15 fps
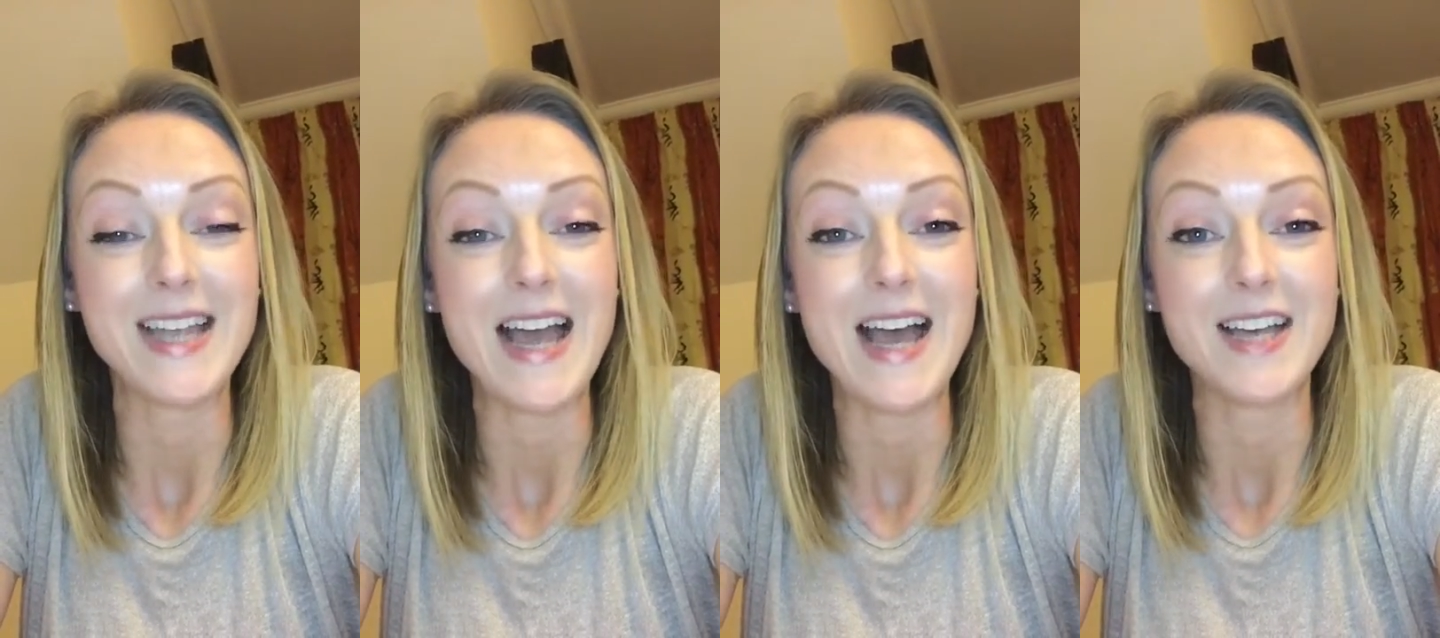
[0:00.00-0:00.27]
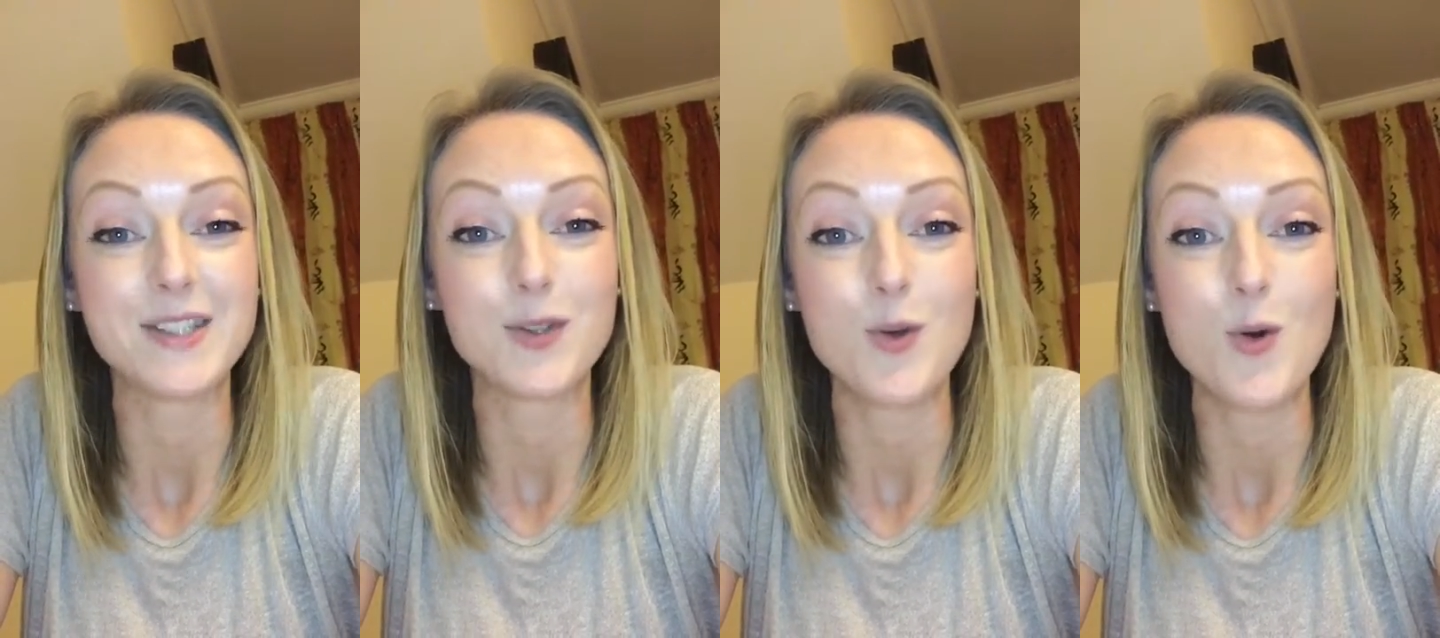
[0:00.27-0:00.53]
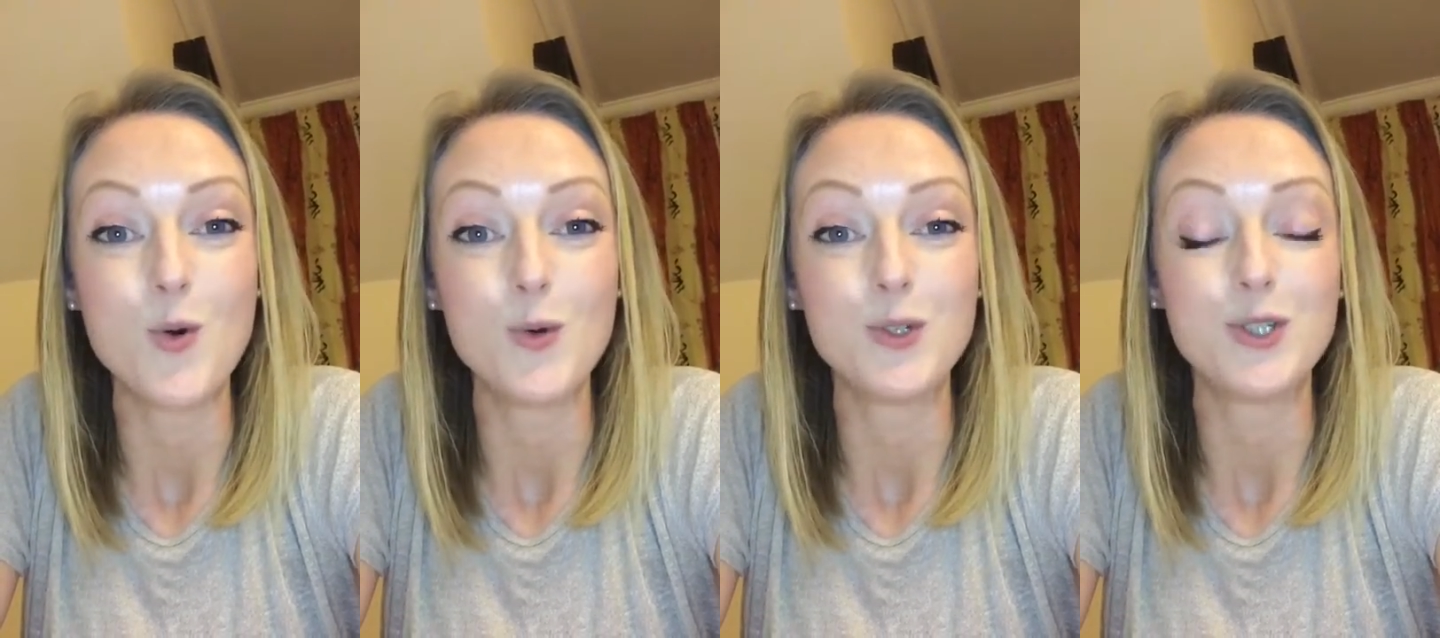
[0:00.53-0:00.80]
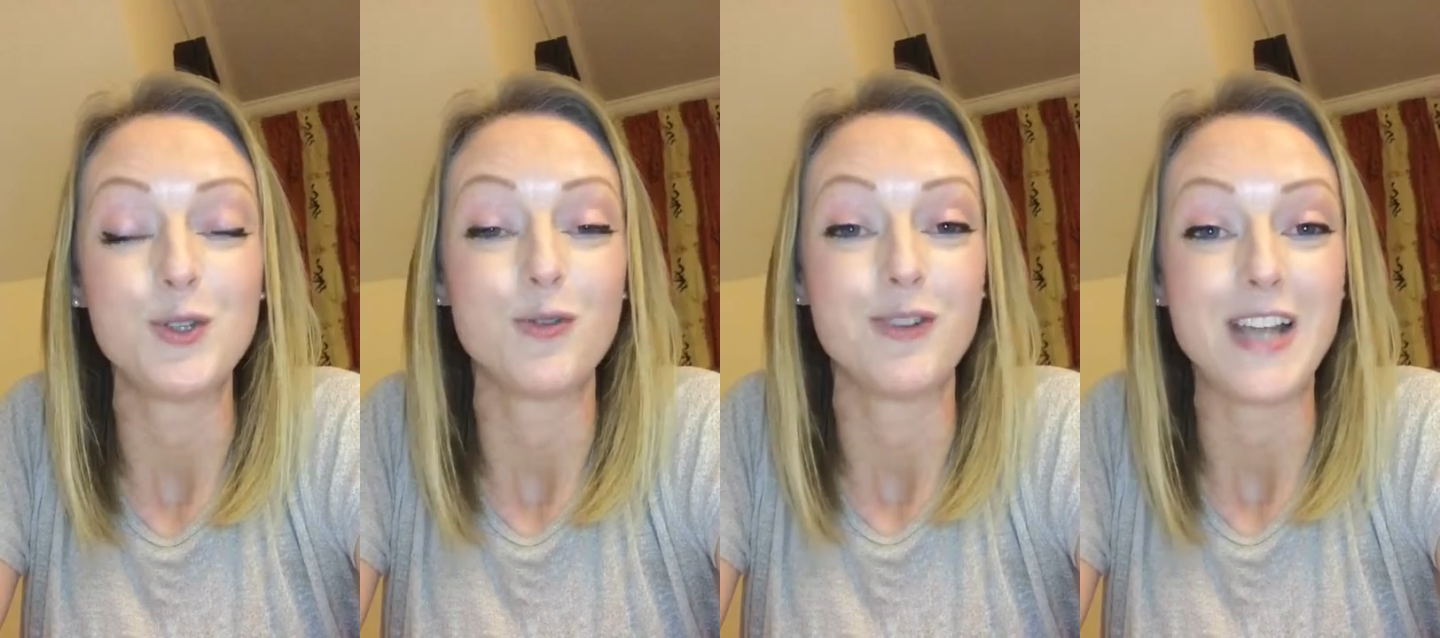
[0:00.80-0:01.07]
has
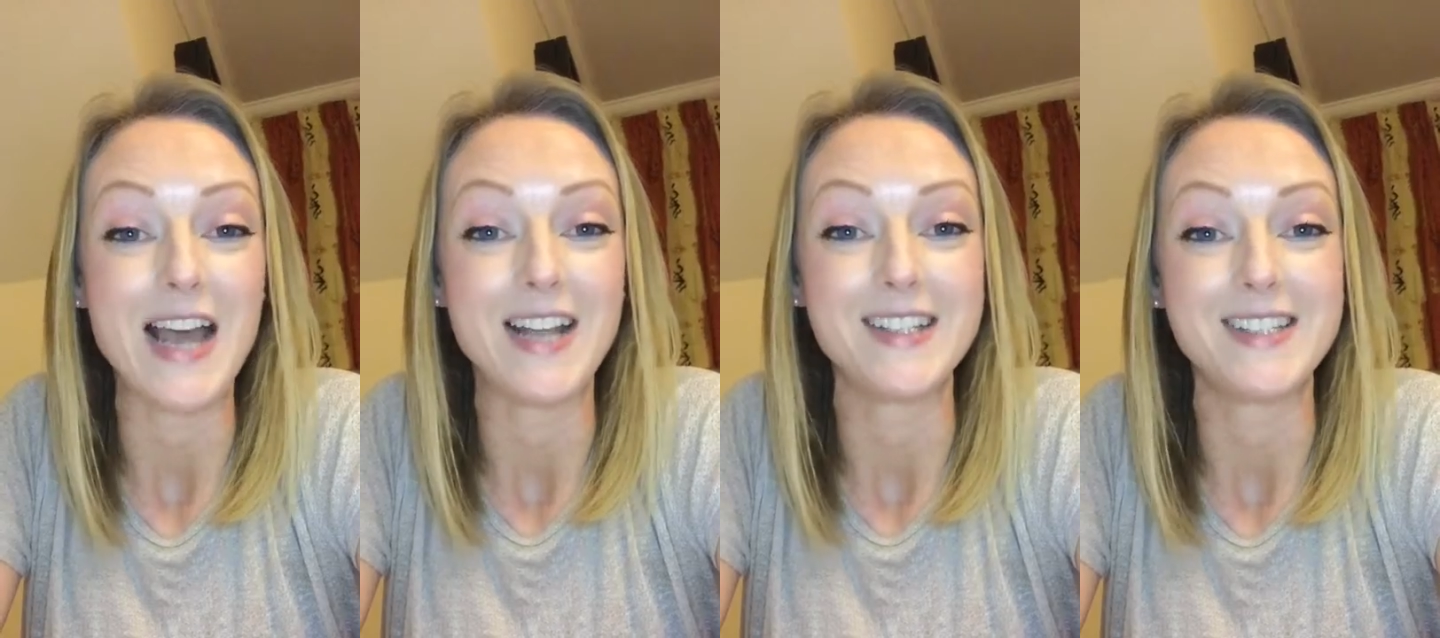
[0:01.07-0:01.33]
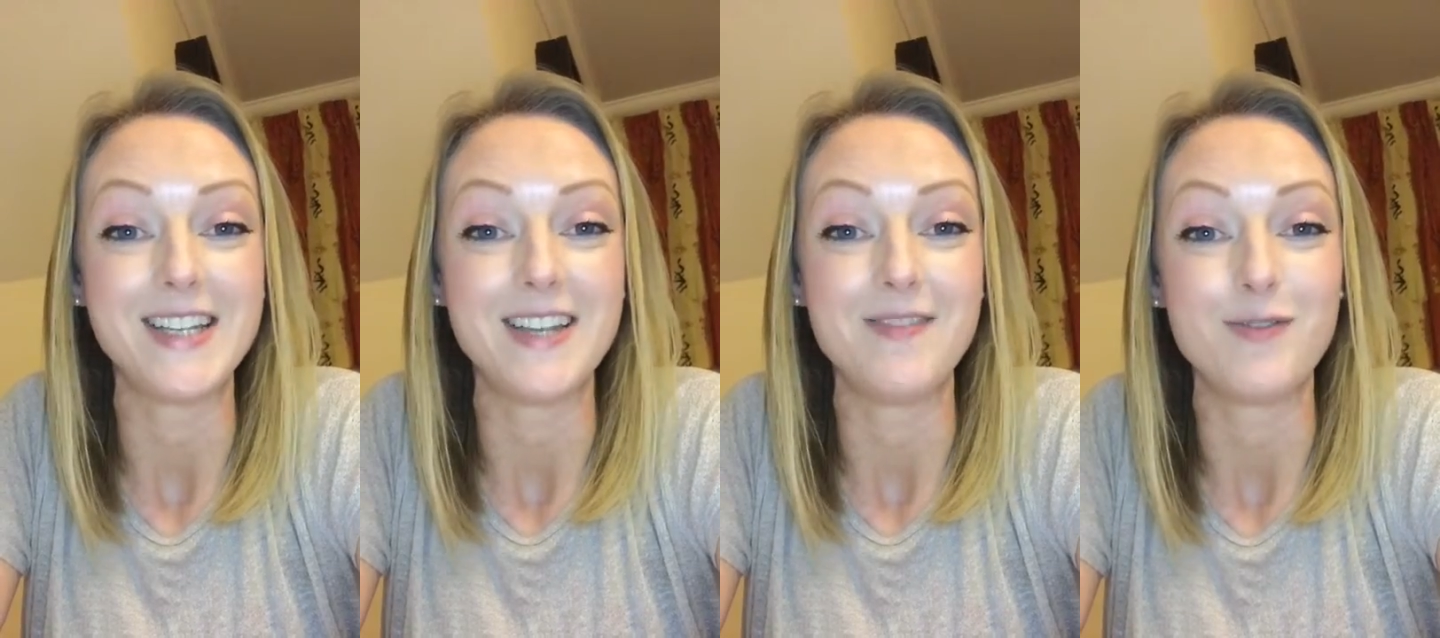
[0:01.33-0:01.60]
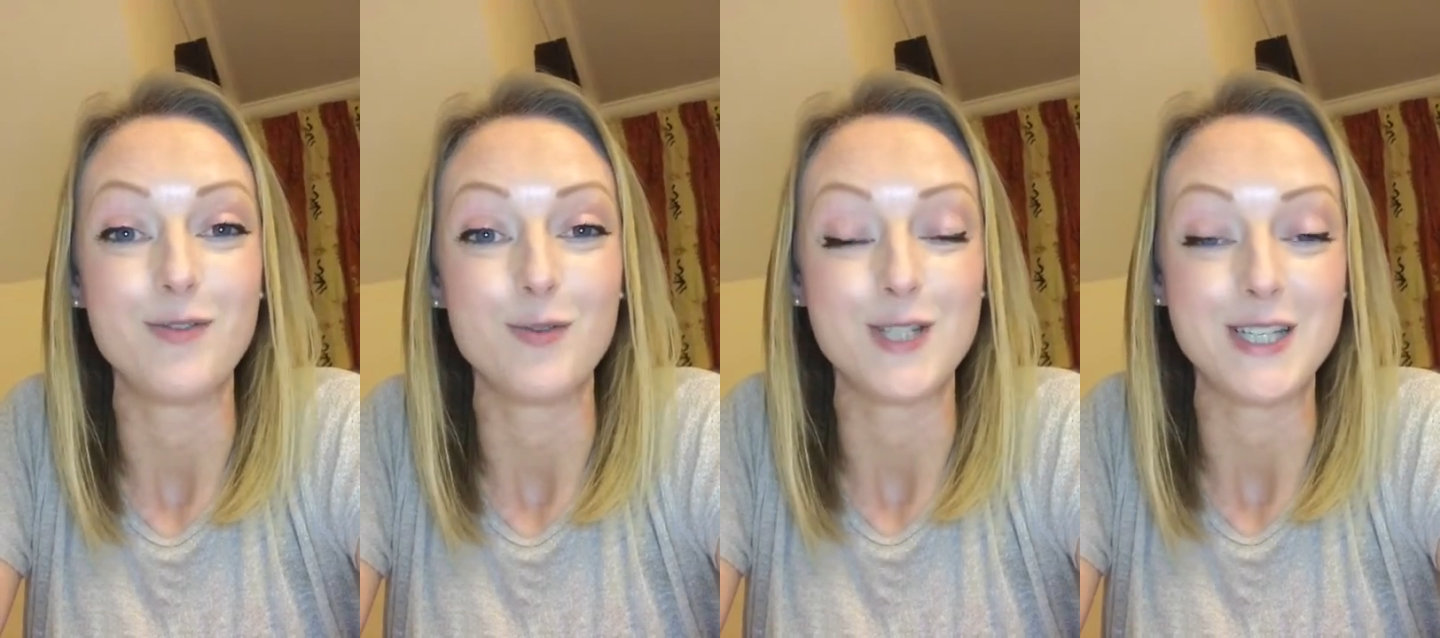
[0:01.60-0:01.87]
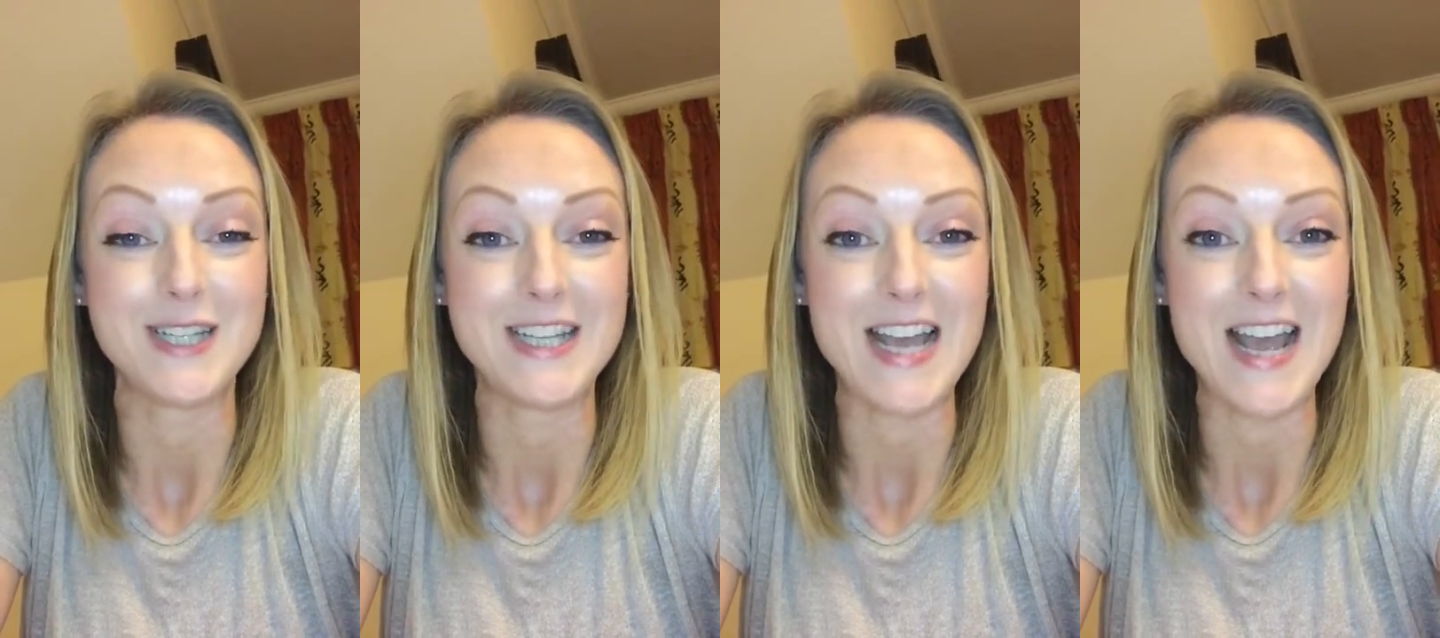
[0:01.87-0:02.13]
caused your reality for
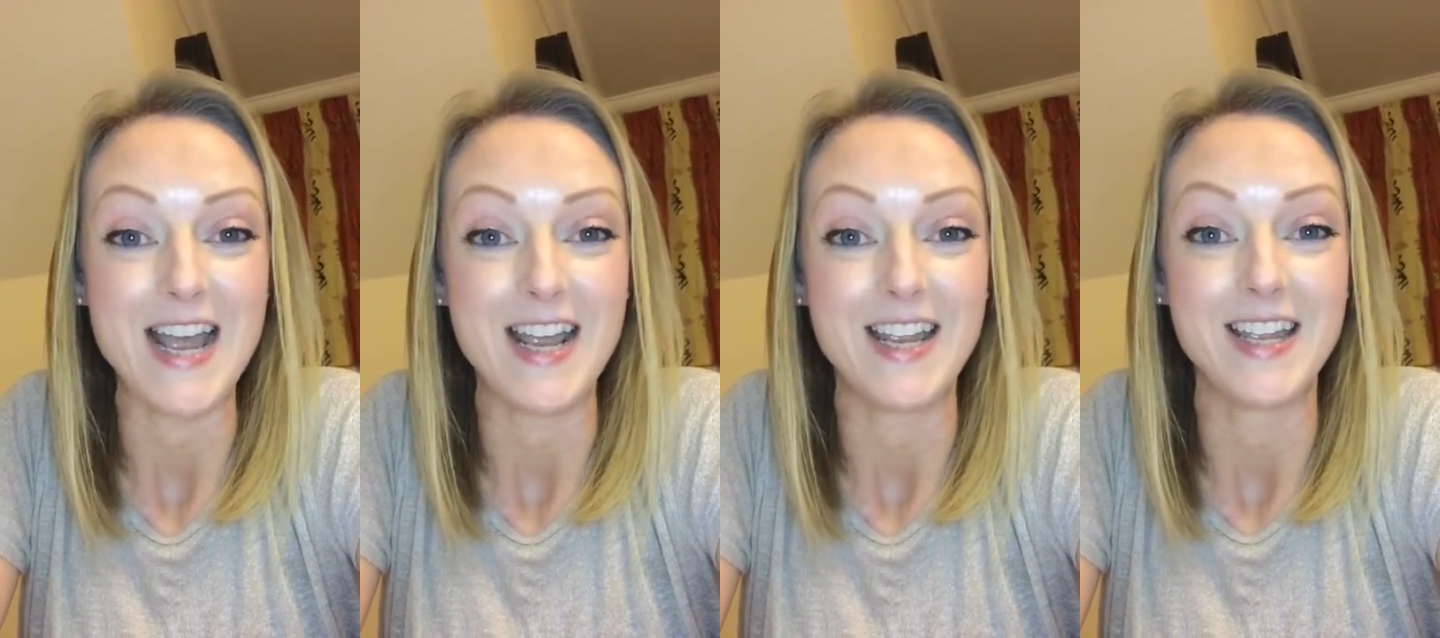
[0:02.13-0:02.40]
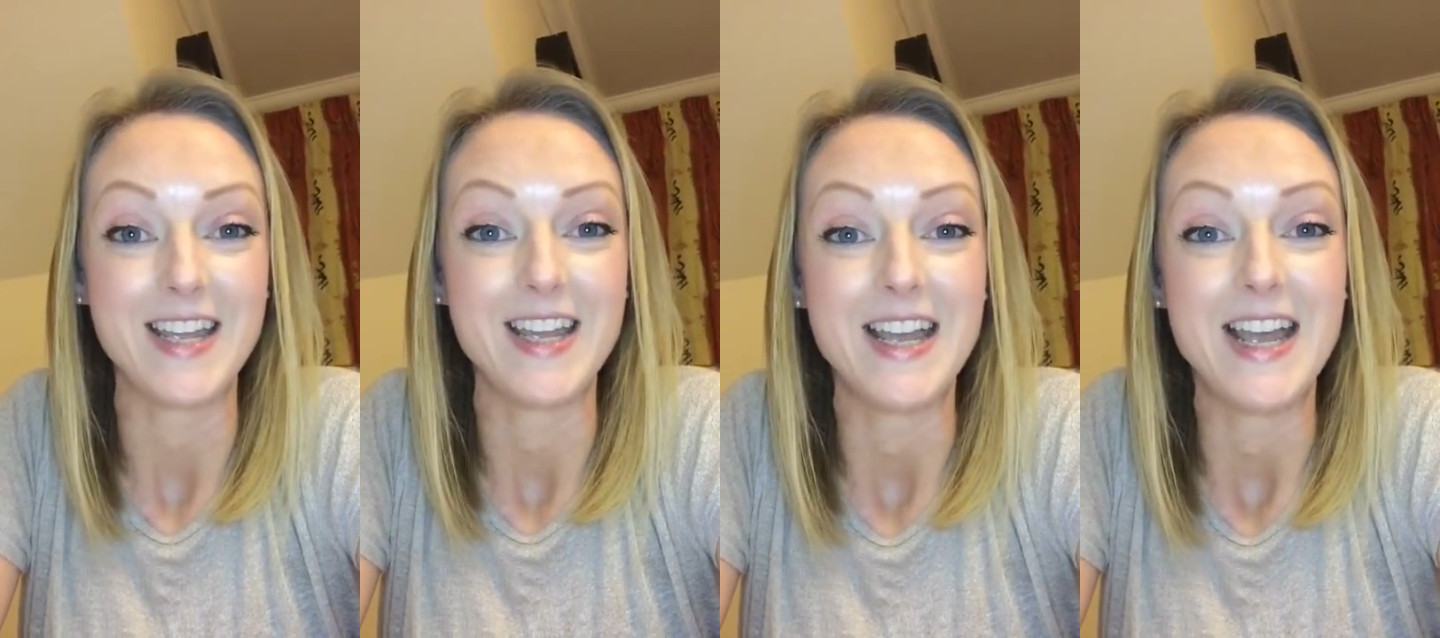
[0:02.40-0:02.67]
today.